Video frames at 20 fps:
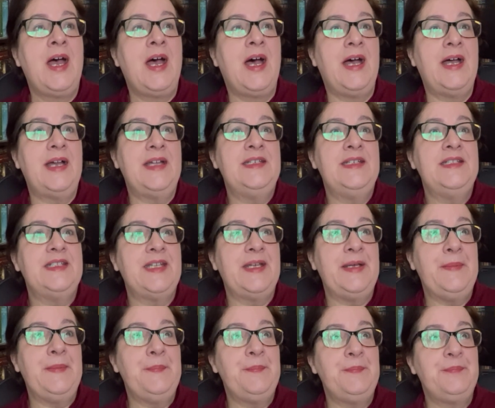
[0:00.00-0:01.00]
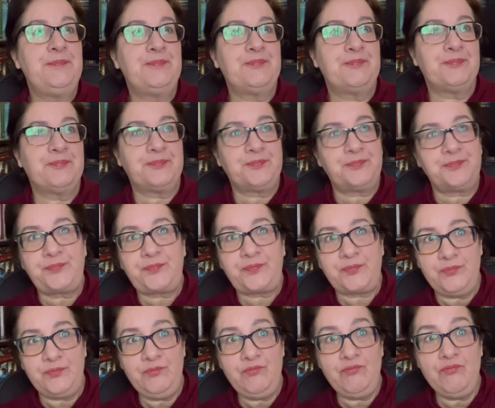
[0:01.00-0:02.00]
And
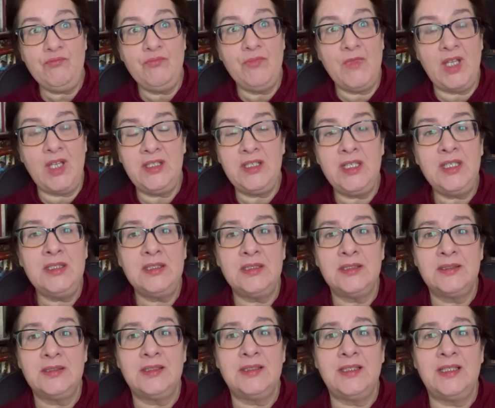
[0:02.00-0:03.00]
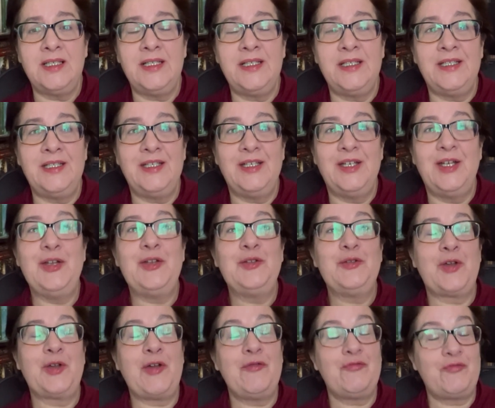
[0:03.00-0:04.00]
yeah,
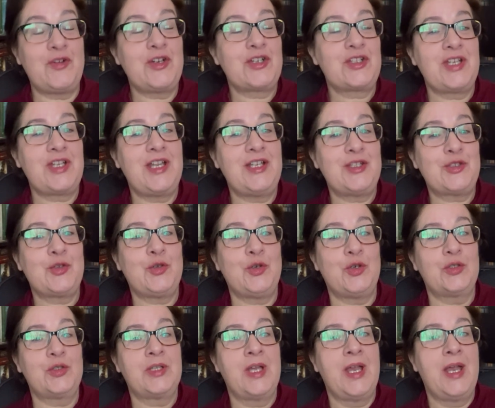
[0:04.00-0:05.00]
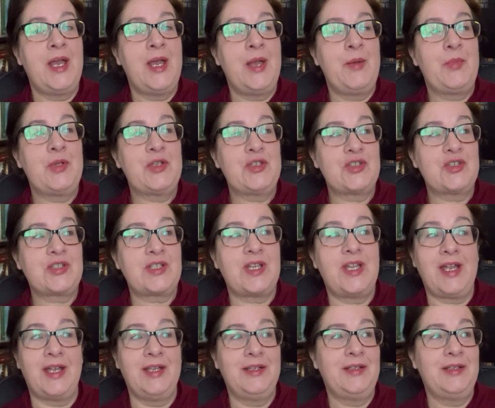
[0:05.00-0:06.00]
at first it is odd, because you're
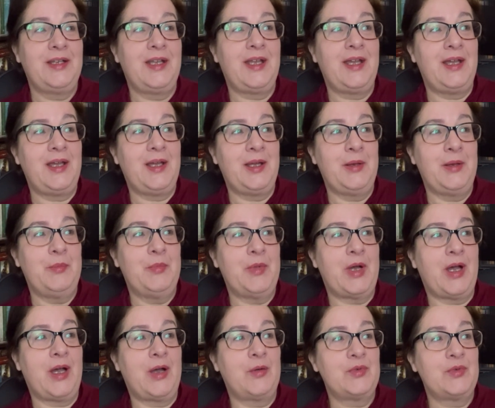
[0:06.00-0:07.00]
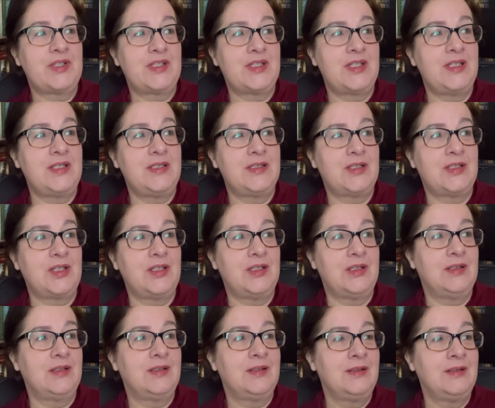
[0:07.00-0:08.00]
sitting, I was saying to
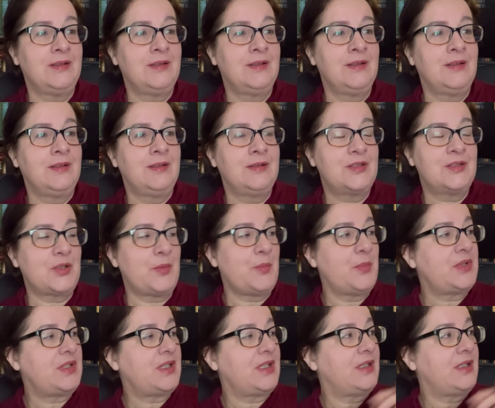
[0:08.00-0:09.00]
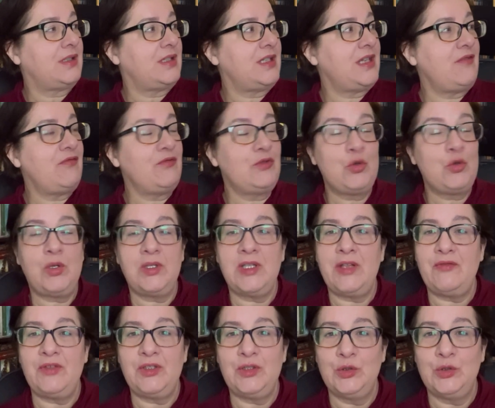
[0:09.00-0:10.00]
somebody, even though I
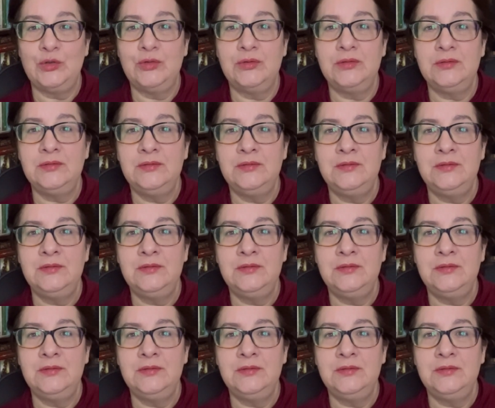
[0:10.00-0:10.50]
live alone,